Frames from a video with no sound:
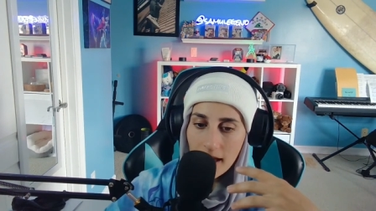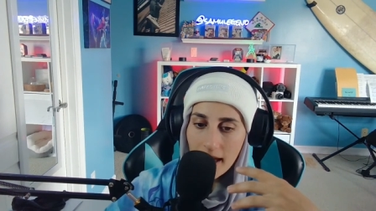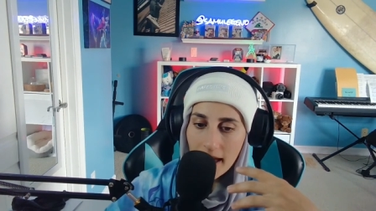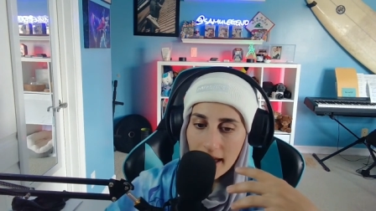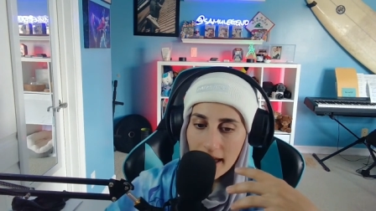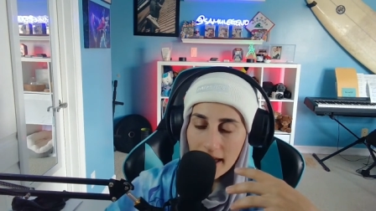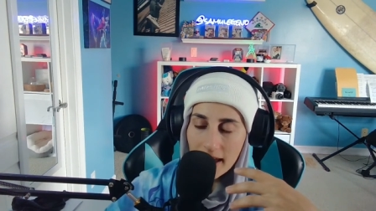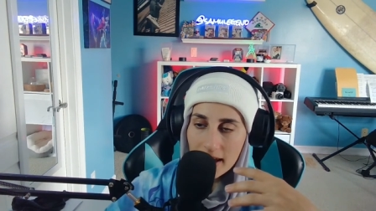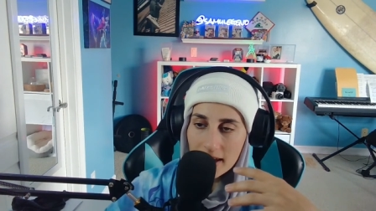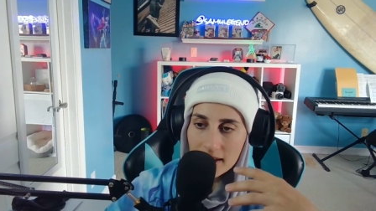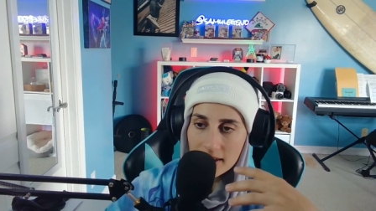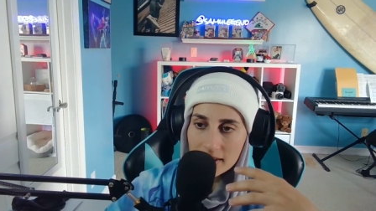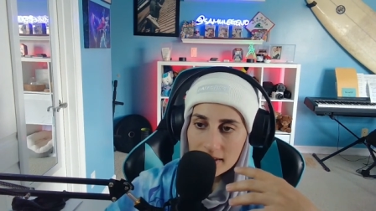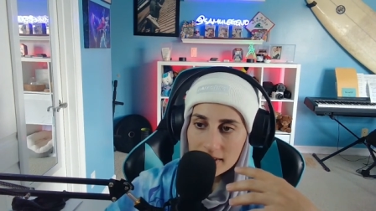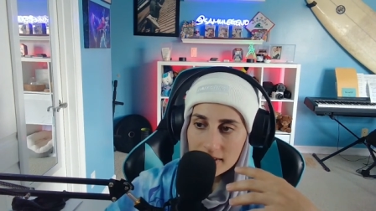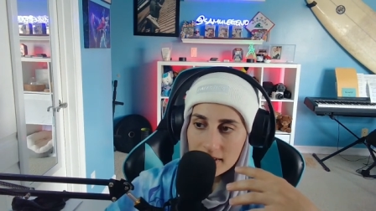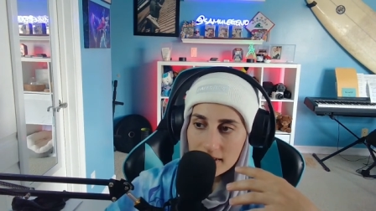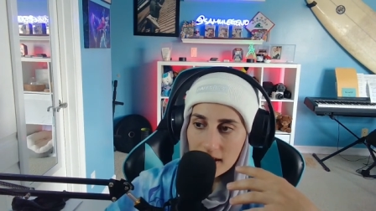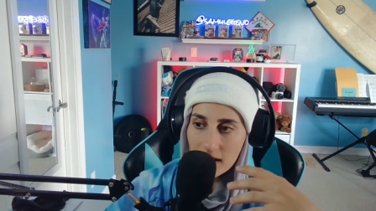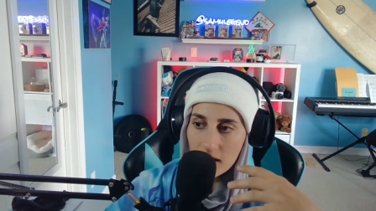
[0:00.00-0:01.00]

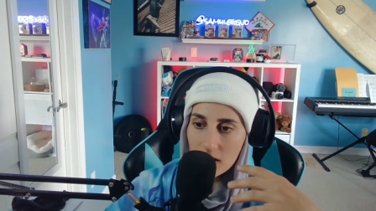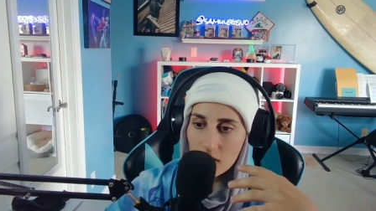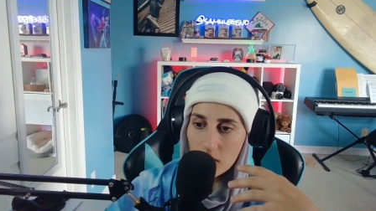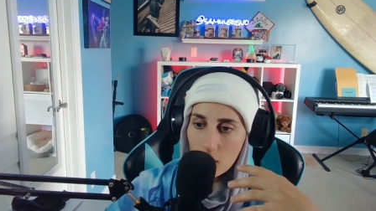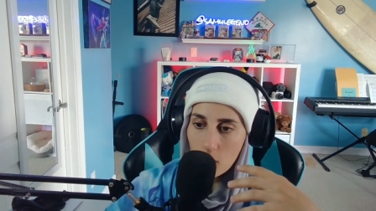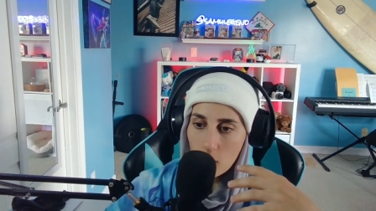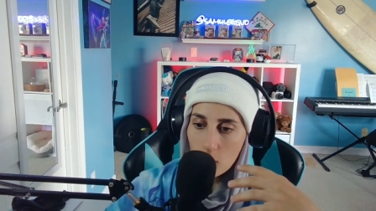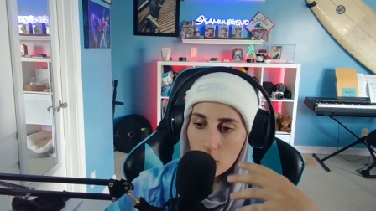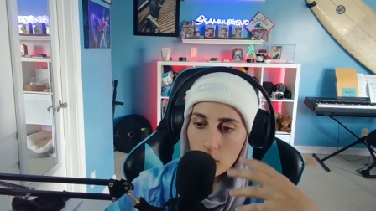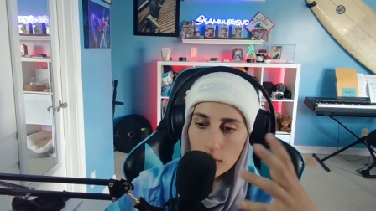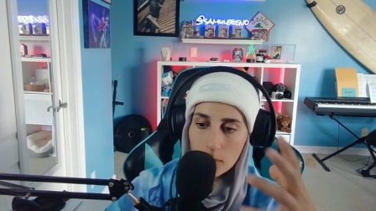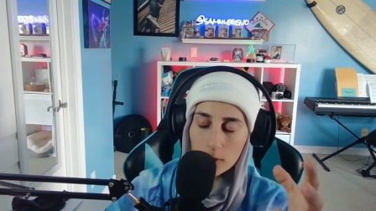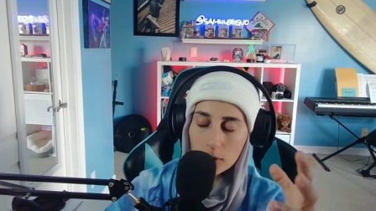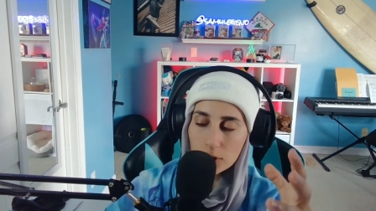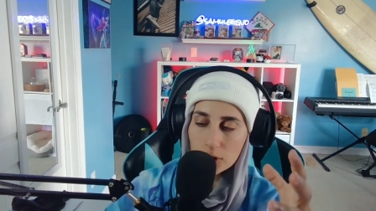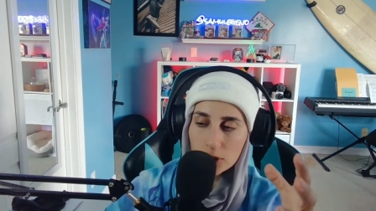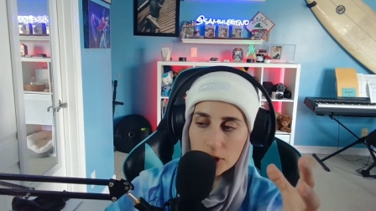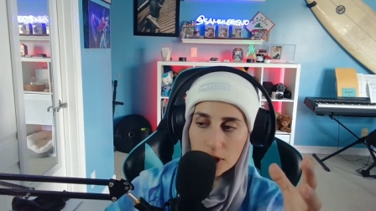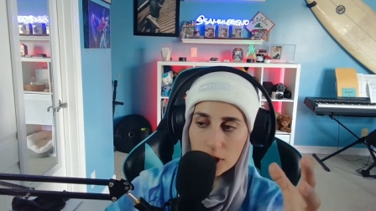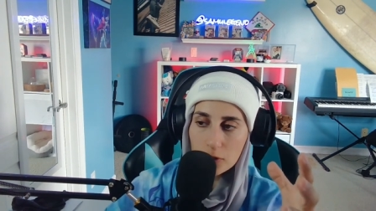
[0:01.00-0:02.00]
And we
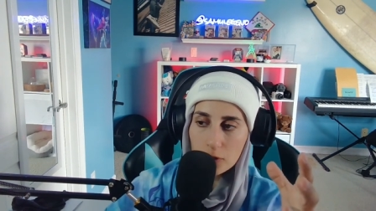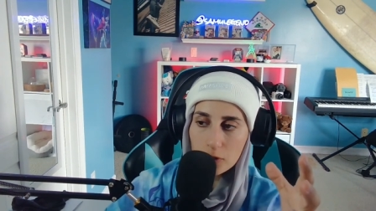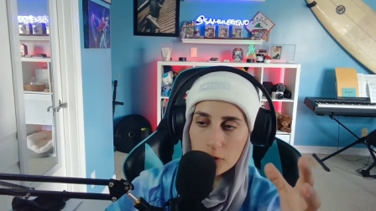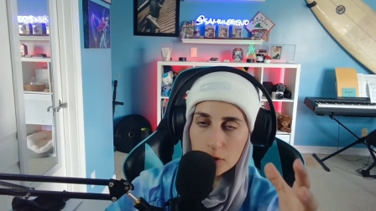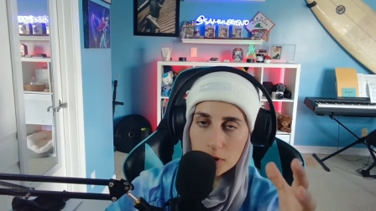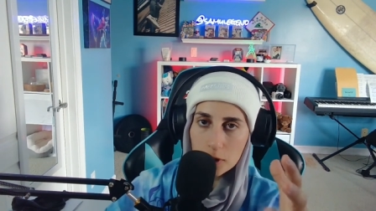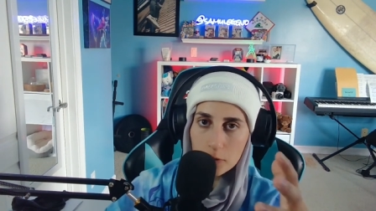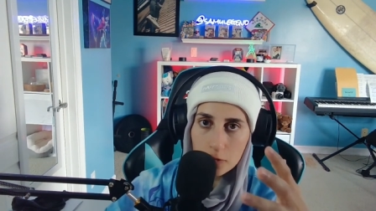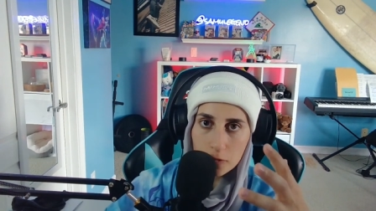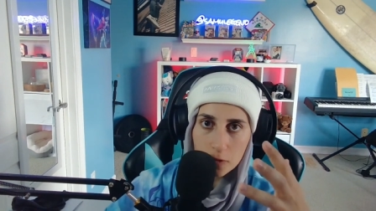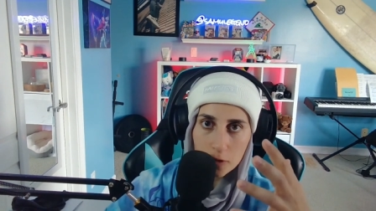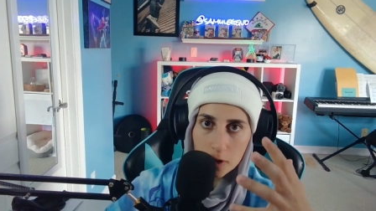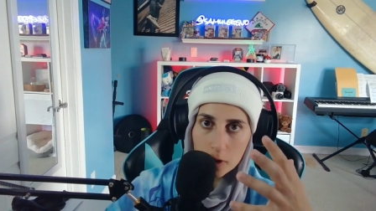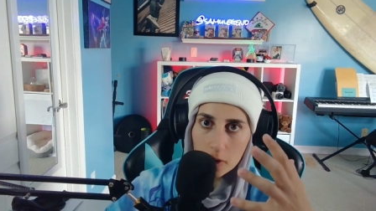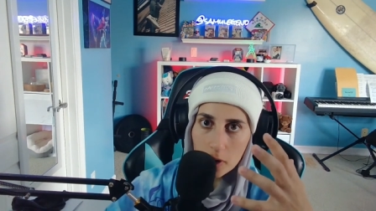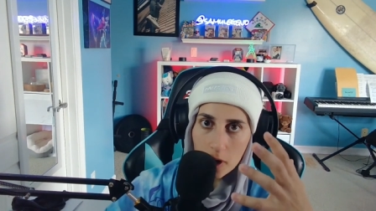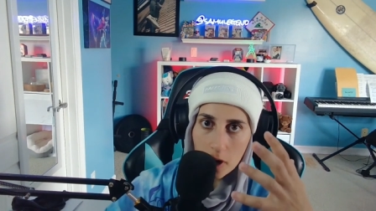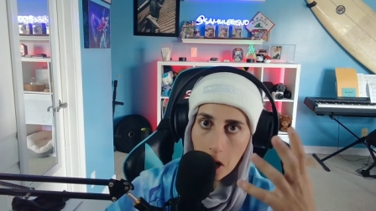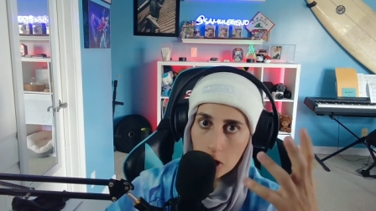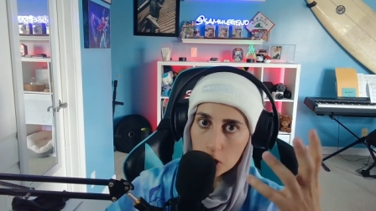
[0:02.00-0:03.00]
were looking for it
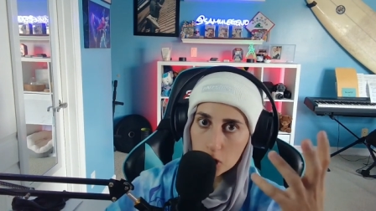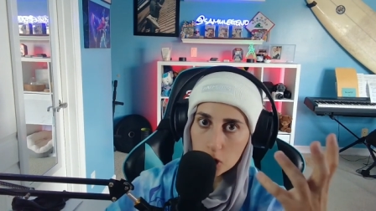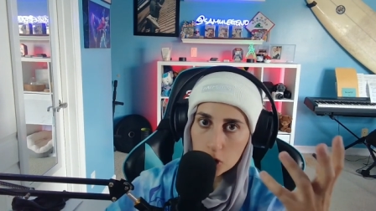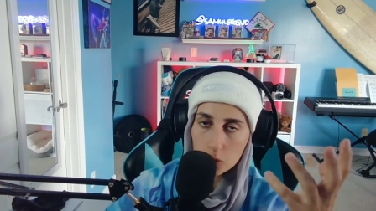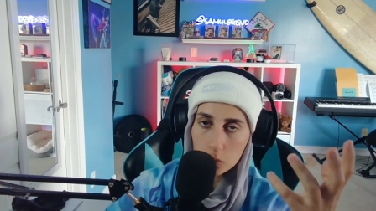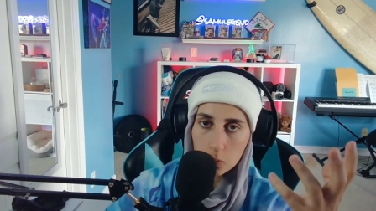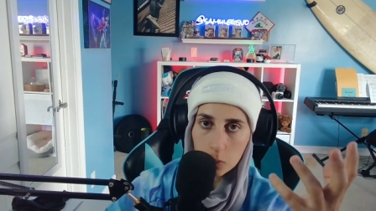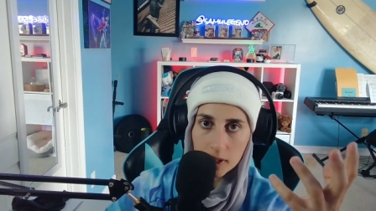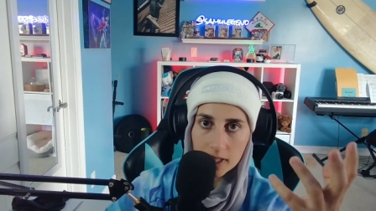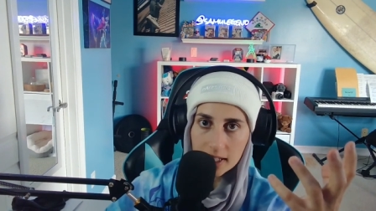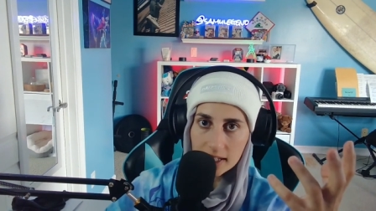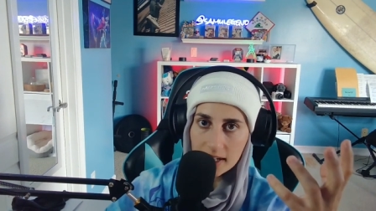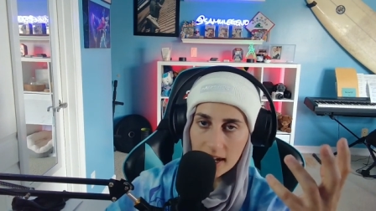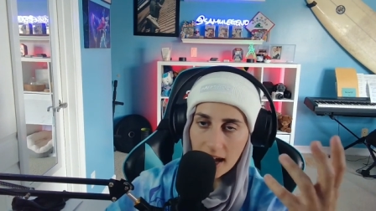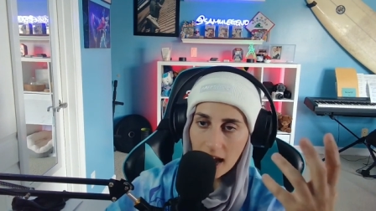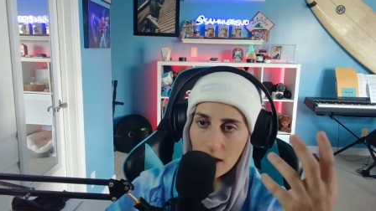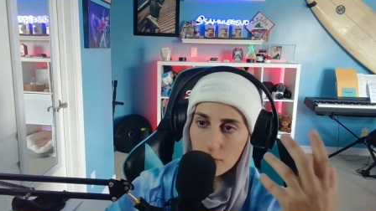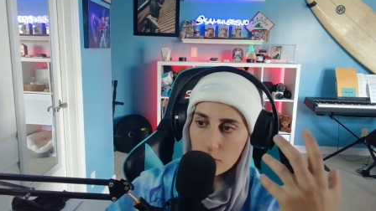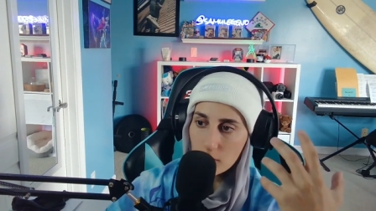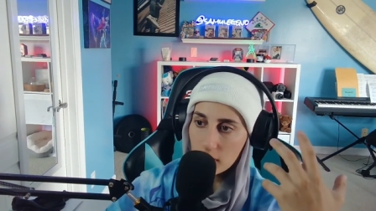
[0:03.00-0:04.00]
for a good week and
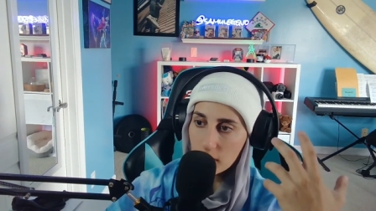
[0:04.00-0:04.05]
a half.